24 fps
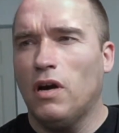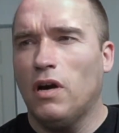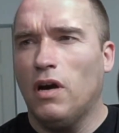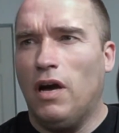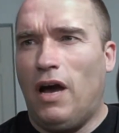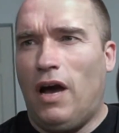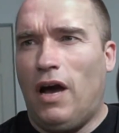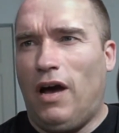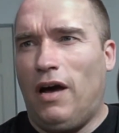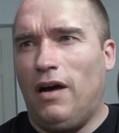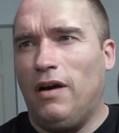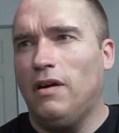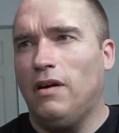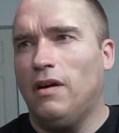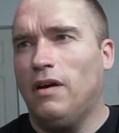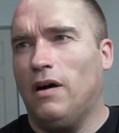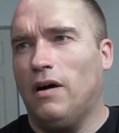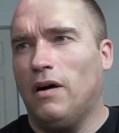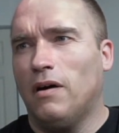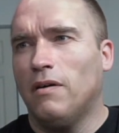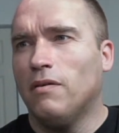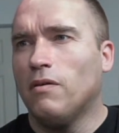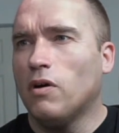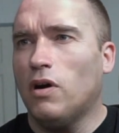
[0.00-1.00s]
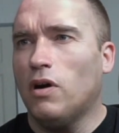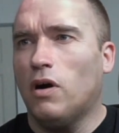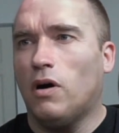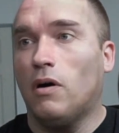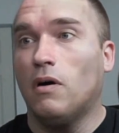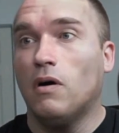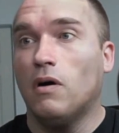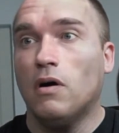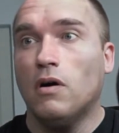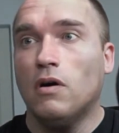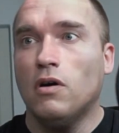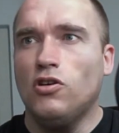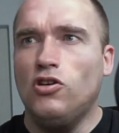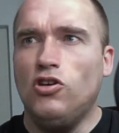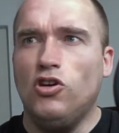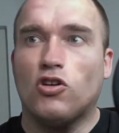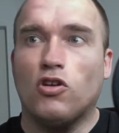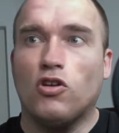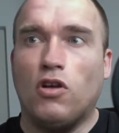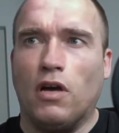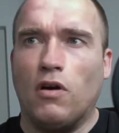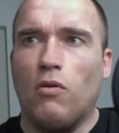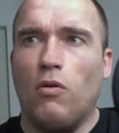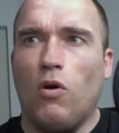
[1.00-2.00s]
and you know, just
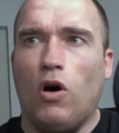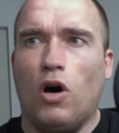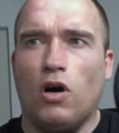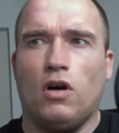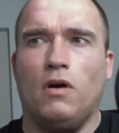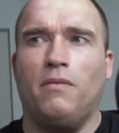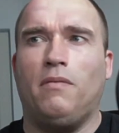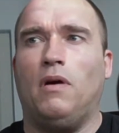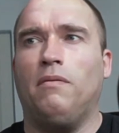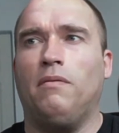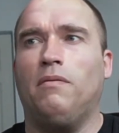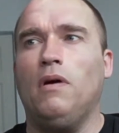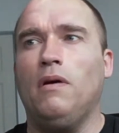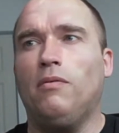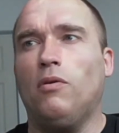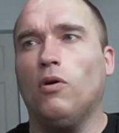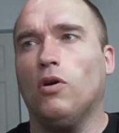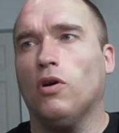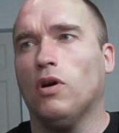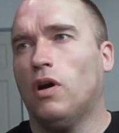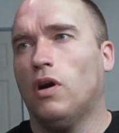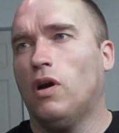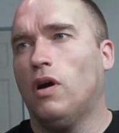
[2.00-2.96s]
like walk up on people